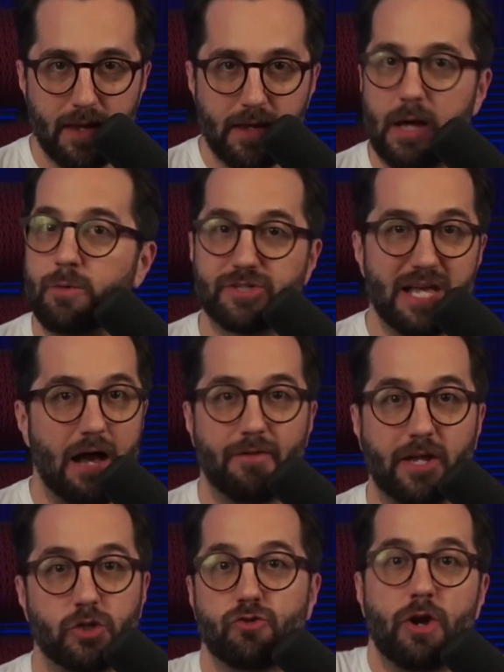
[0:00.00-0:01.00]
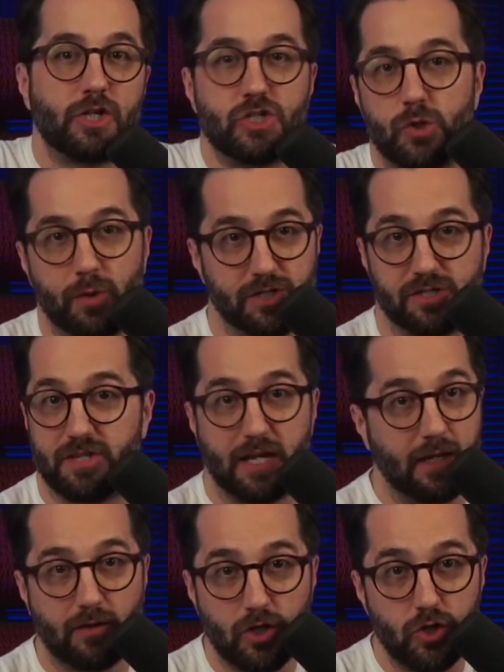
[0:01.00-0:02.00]
It was how they tricked you into
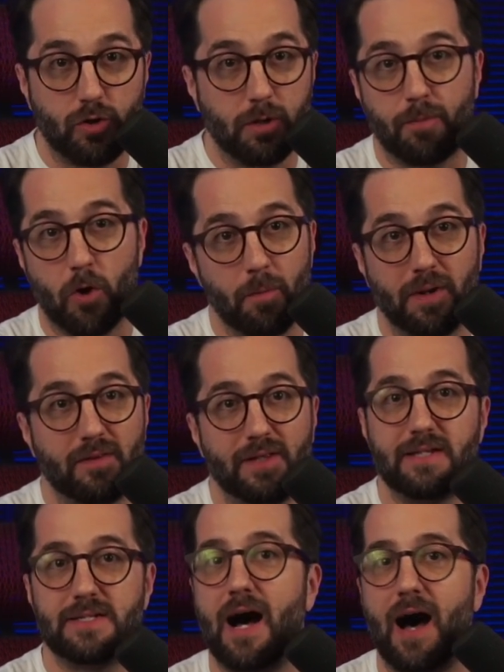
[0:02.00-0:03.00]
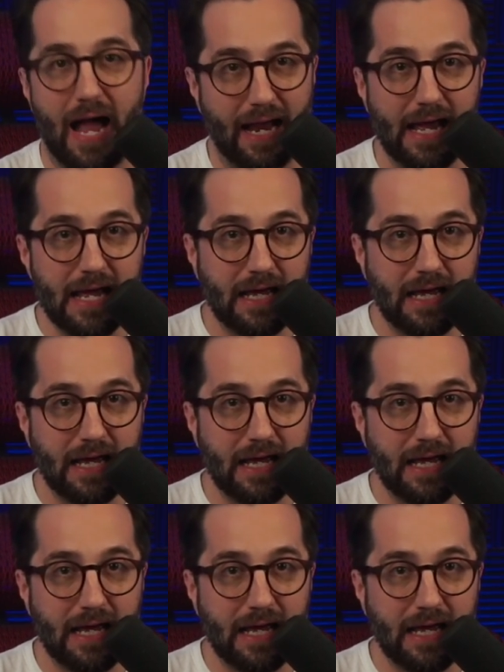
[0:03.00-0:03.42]
thinking that you could permanently die.